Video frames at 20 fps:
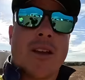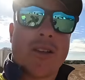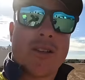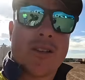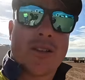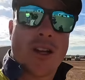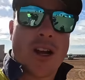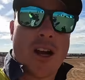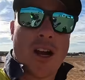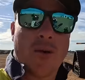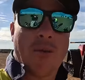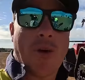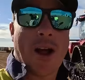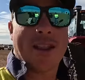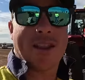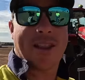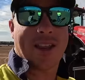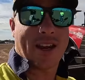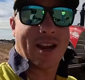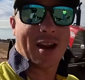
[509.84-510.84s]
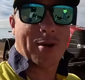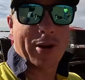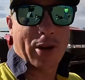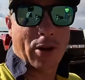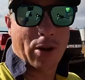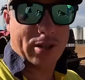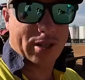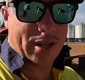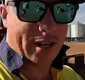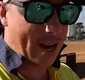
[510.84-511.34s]
So one thing that we
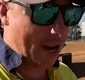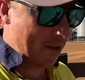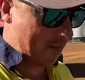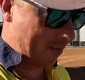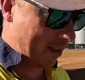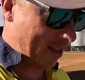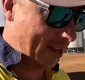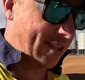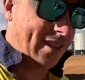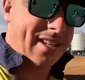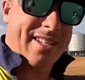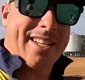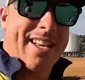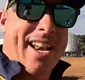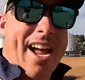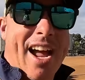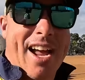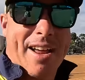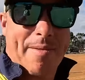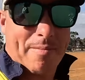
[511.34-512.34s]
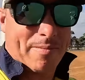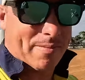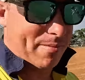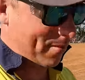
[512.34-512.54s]
also need for this is a name.